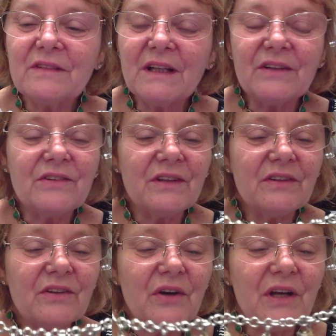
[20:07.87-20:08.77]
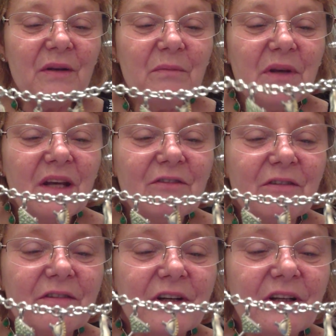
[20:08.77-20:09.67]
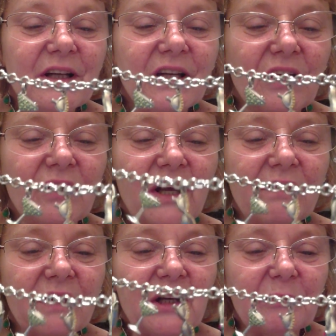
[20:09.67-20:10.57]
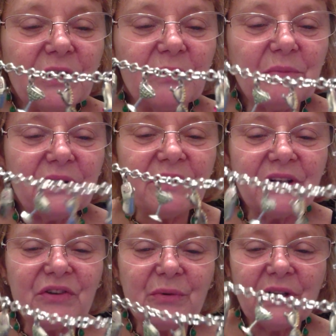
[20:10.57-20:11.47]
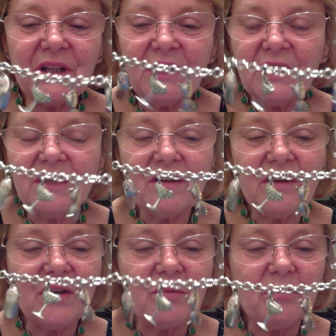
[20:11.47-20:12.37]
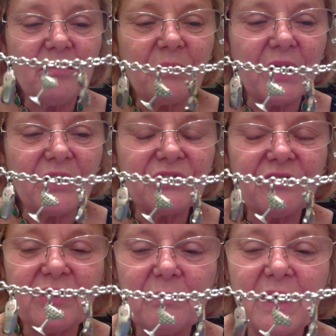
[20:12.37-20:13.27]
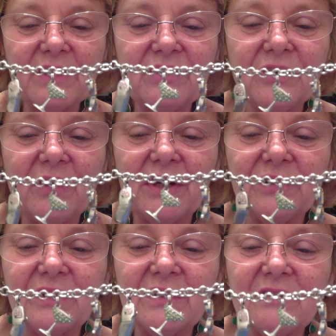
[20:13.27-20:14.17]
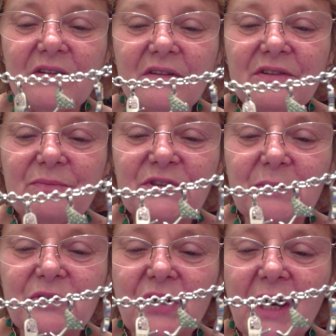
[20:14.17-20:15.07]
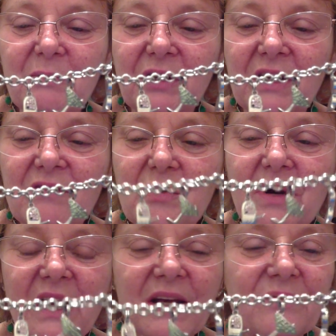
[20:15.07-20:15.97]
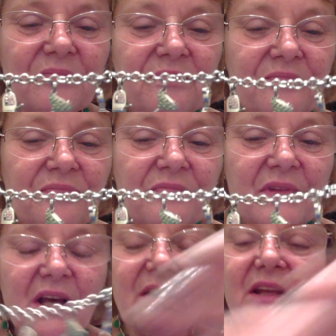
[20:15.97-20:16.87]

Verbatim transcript: This is going to be really cute. I think I'm going to put this one in the purse for my two hundred subscriber giveaway. I